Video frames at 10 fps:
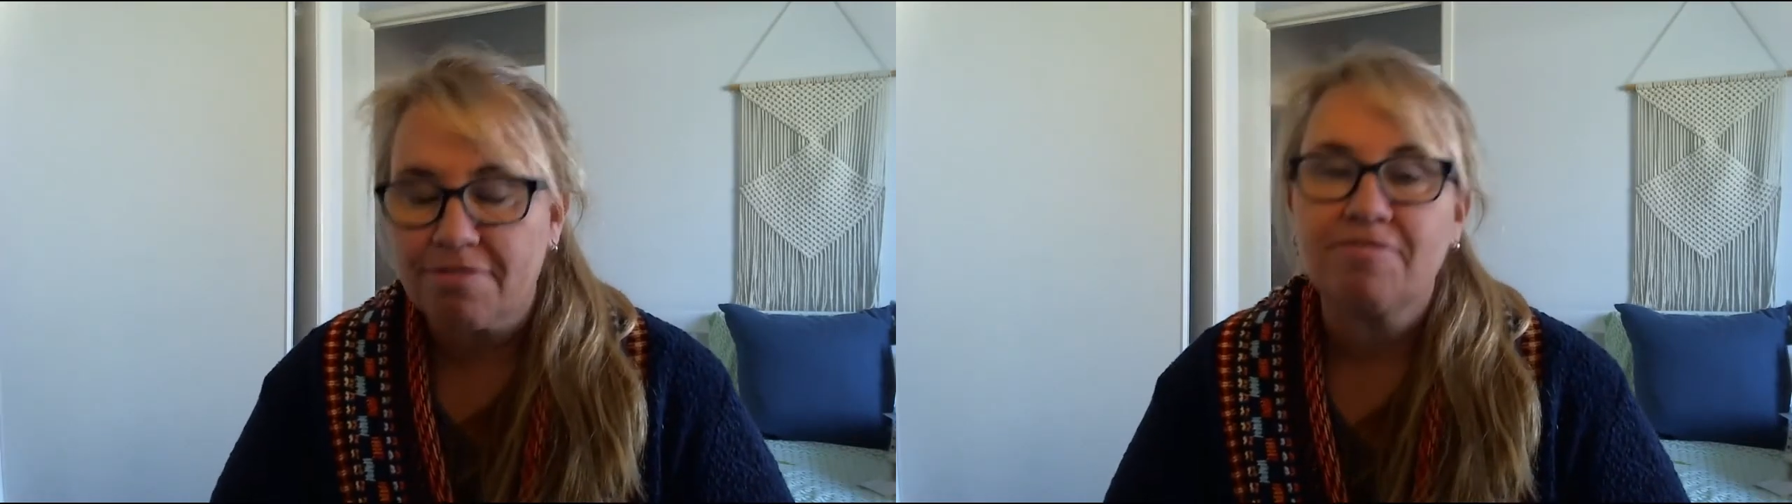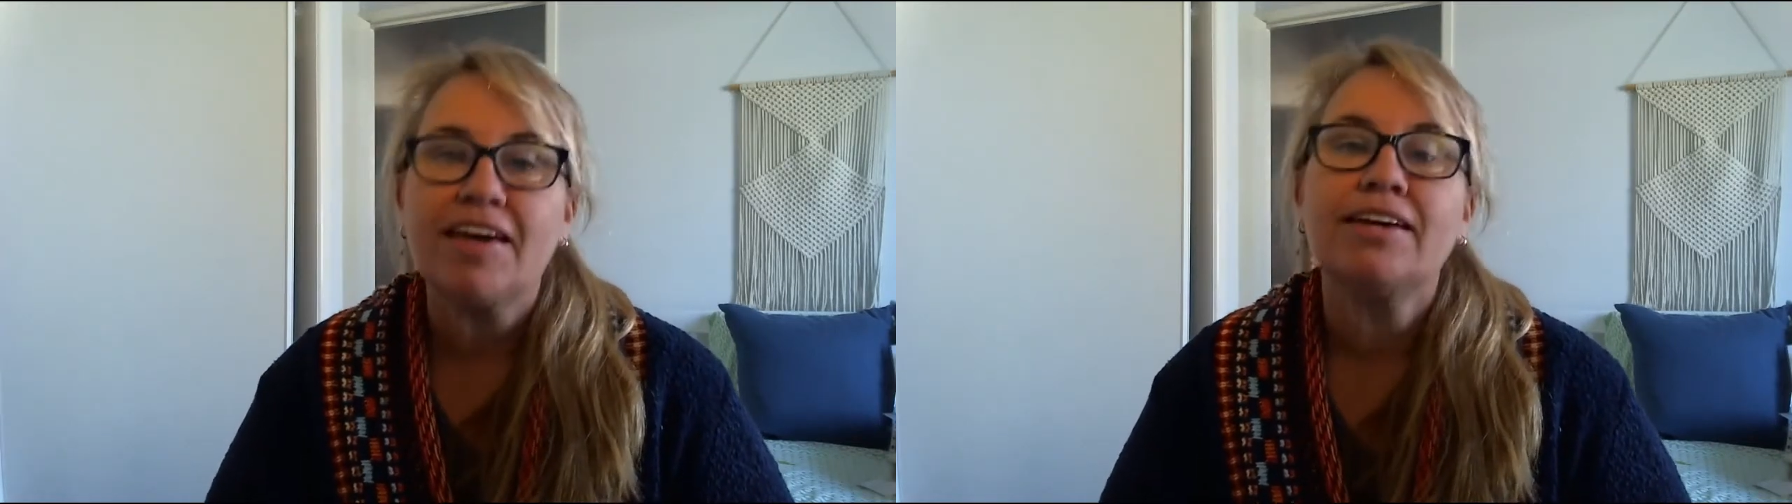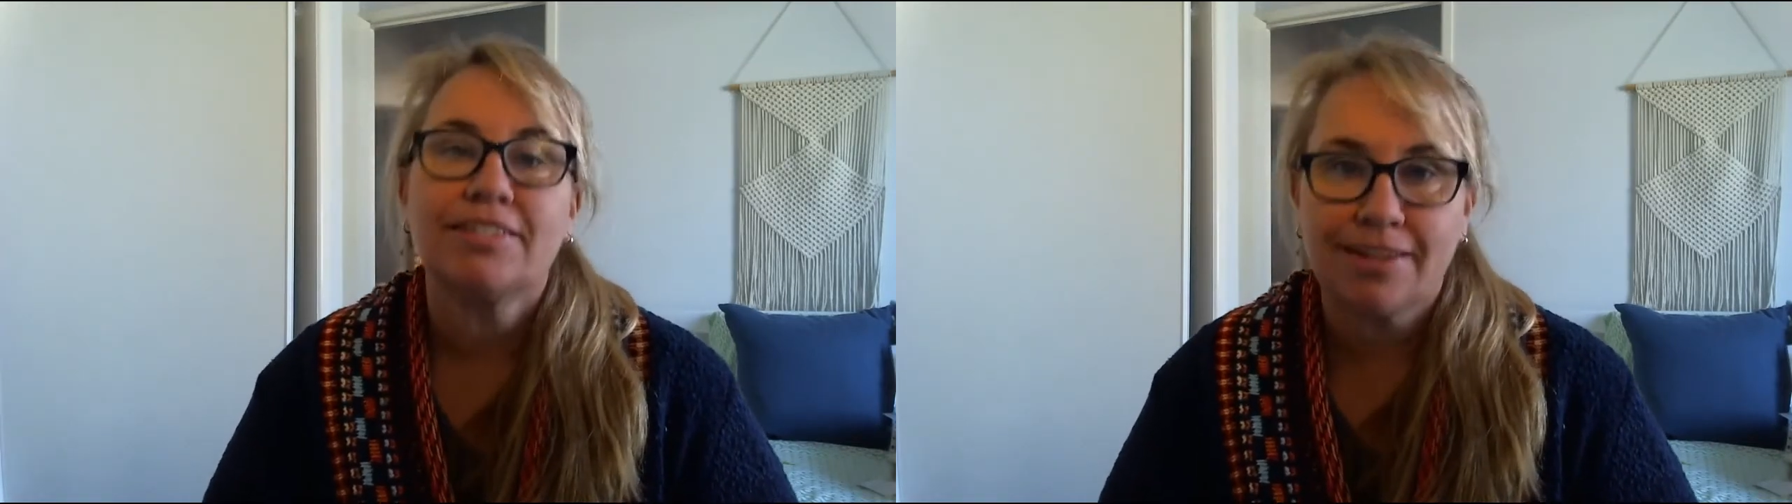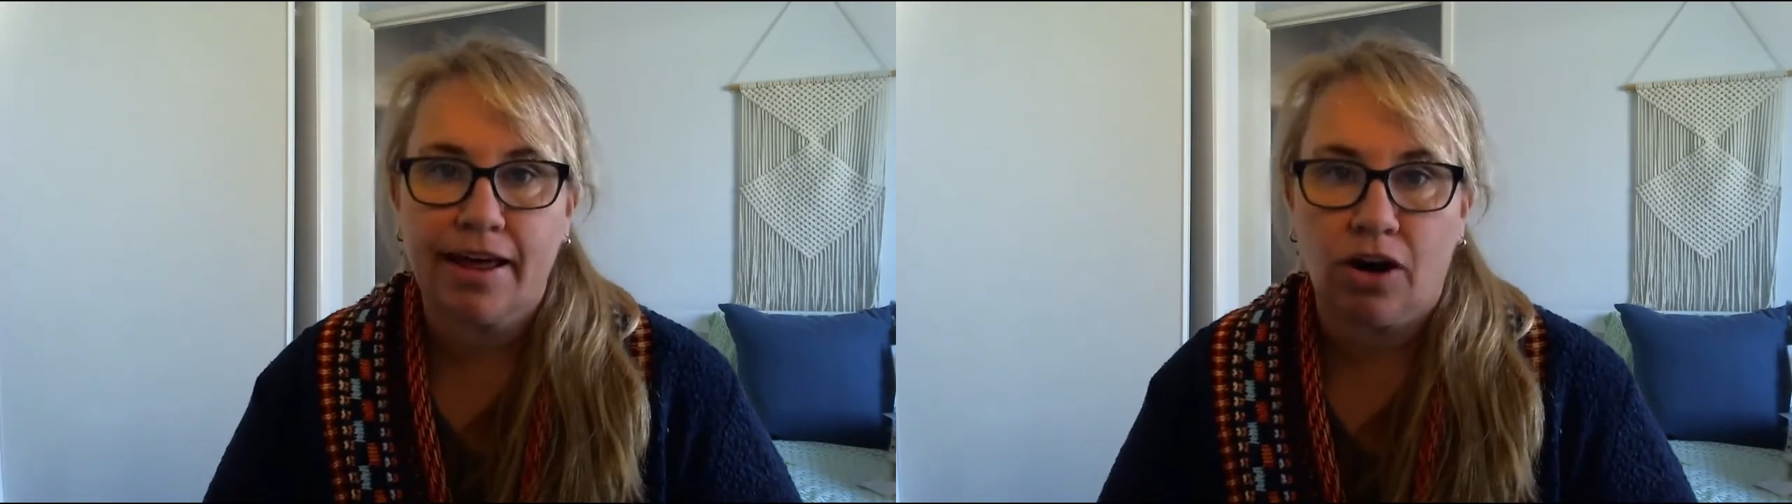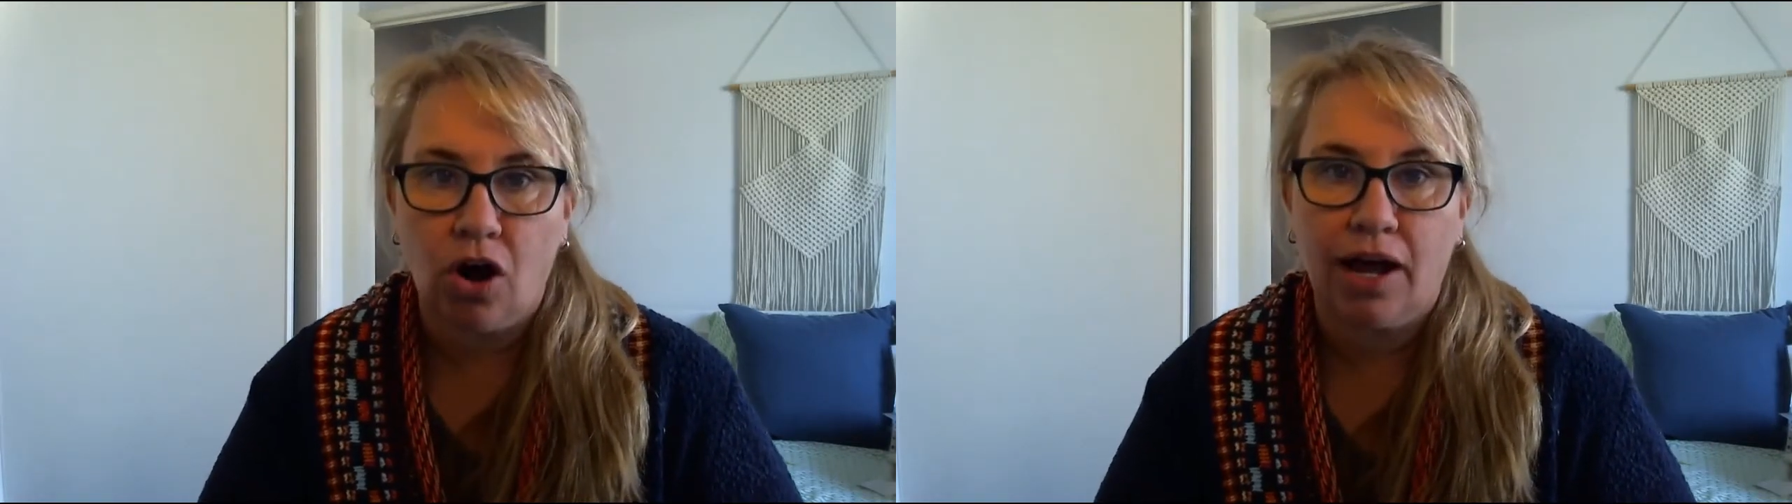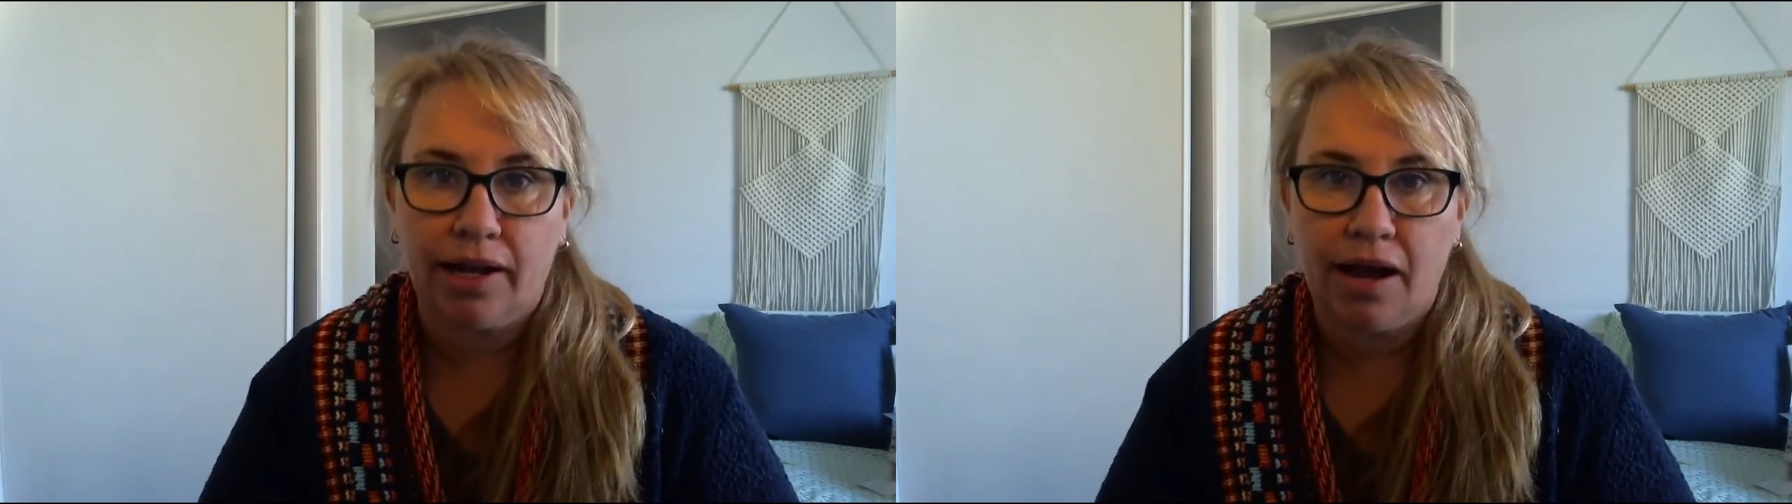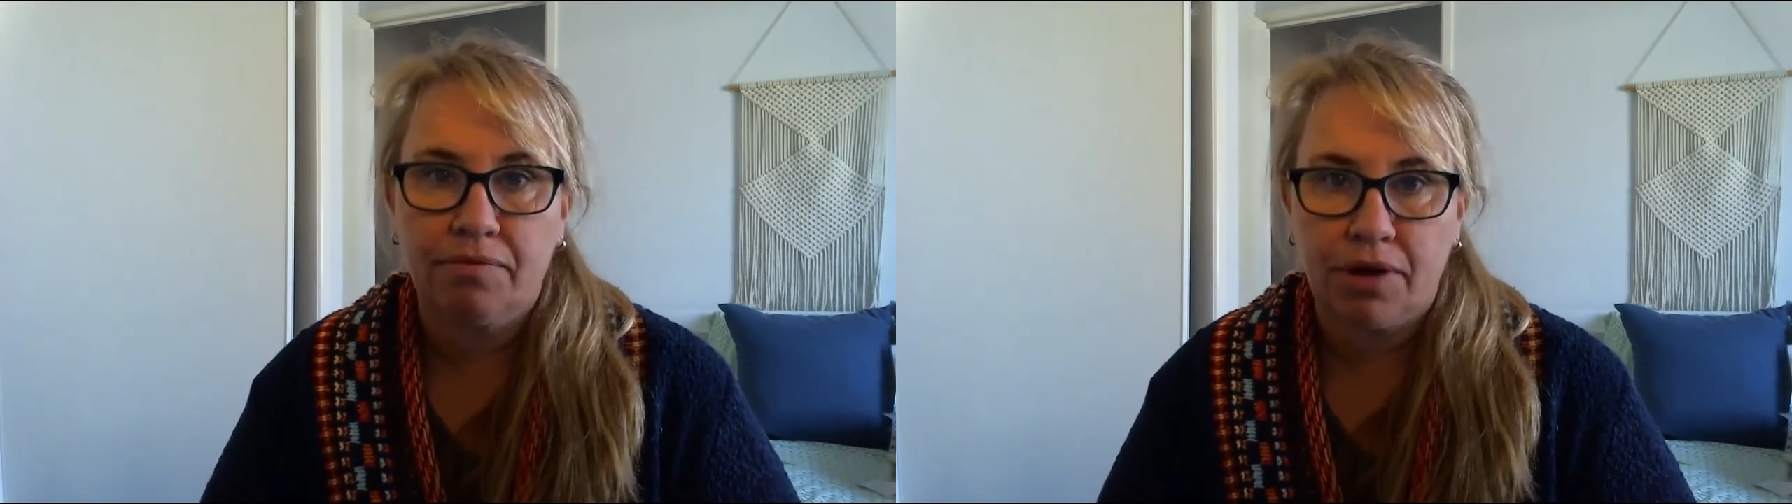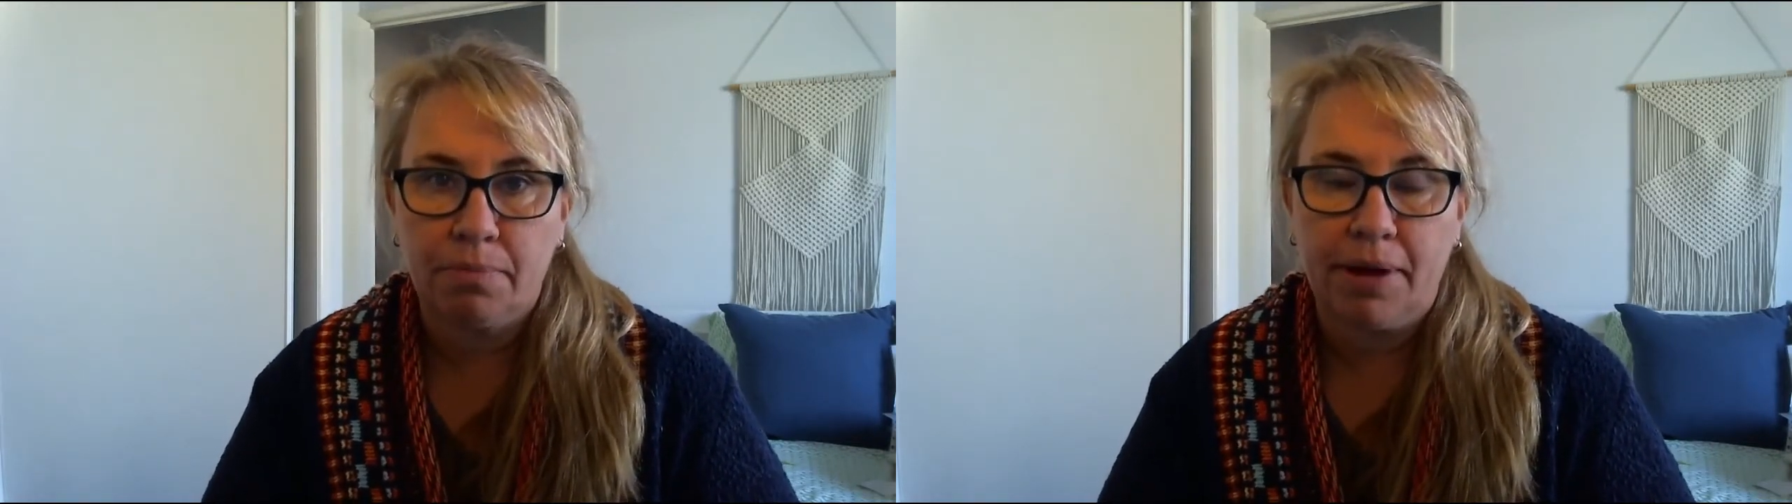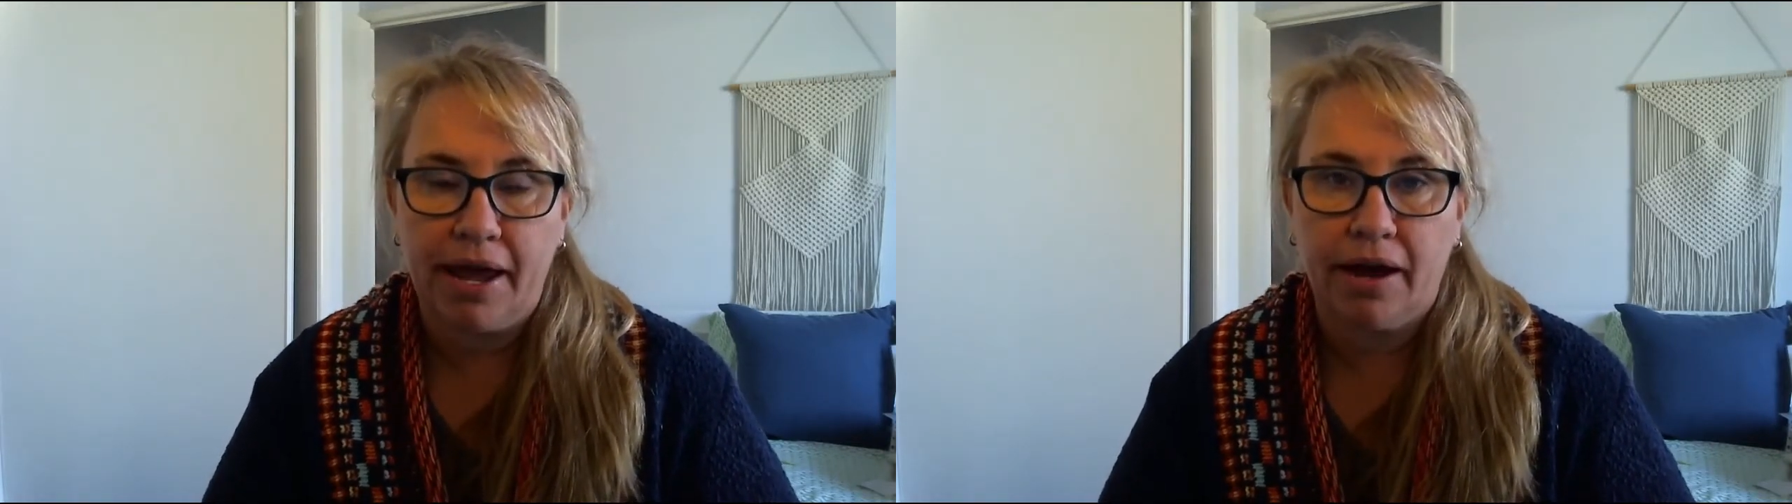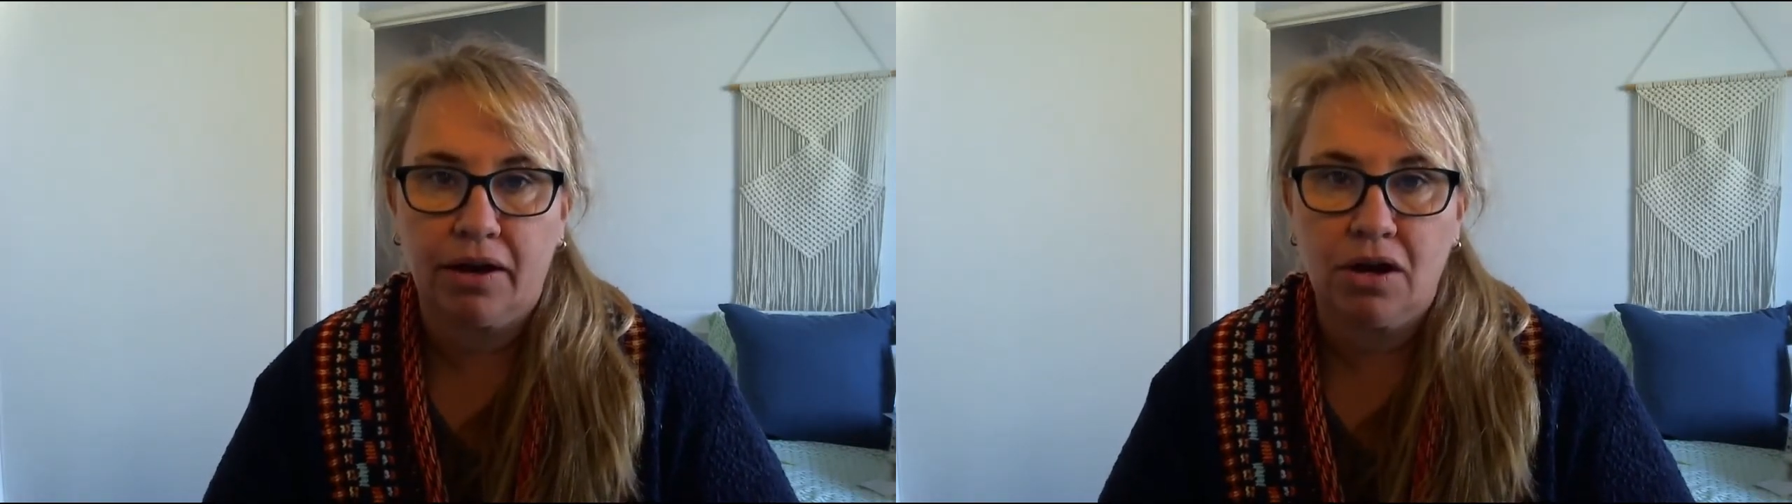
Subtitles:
things that I love about